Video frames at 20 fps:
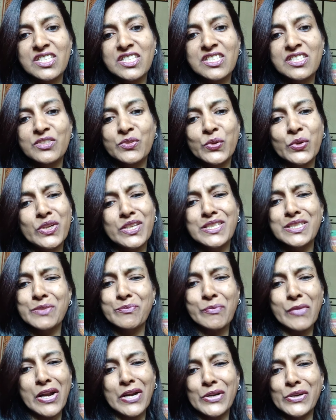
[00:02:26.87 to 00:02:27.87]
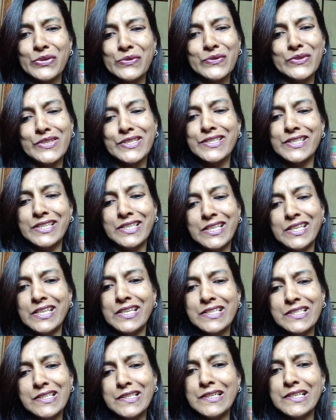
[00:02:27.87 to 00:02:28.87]
So it's a part of the
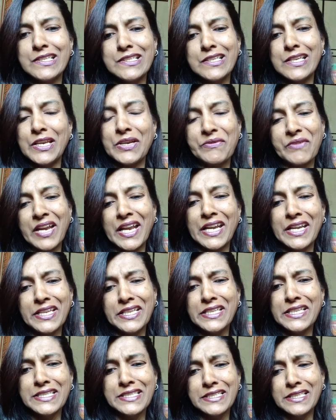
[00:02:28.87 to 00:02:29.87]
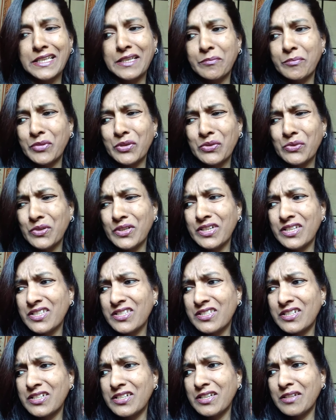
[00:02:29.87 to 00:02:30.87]
series. It is required in the script. No, it is
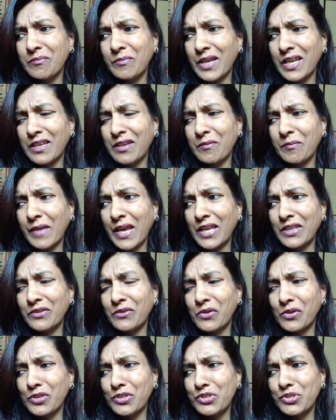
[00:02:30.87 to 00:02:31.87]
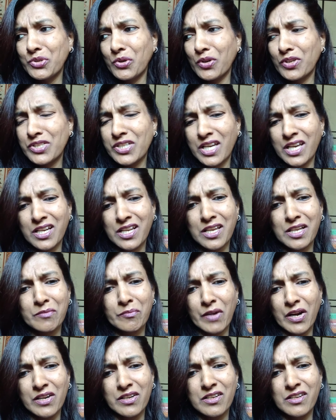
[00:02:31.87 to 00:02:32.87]
written by a man called George R.R.
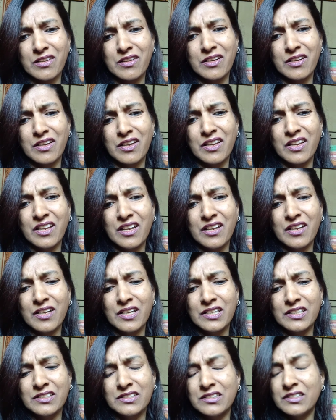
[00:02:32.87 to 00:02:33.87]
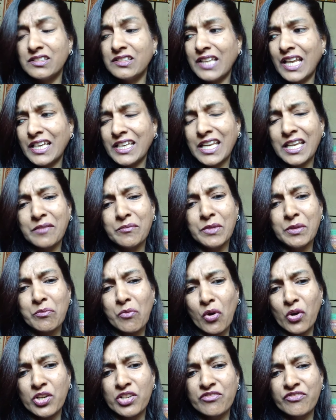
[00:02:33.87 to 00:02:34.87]
Martin. That can be
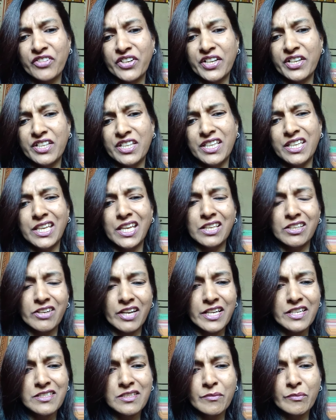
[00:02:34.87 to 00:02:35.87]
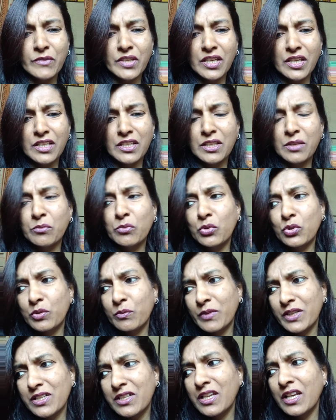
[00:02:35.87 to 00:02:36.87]
modified. He can write something in the book,
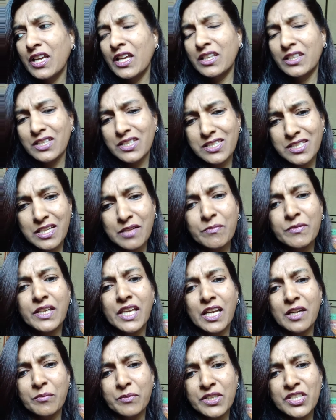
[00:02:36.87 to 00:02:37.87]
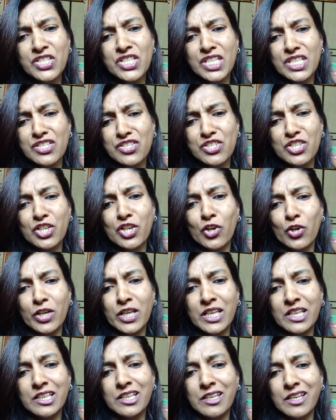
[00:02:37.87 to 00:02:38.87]
but the script can be changed
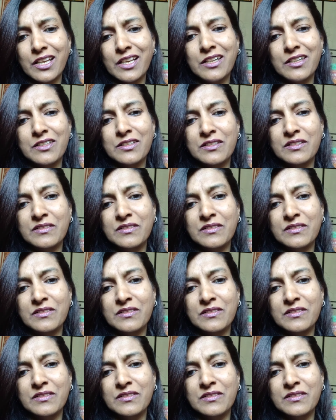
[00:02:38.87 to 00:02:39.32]
accordingly, right?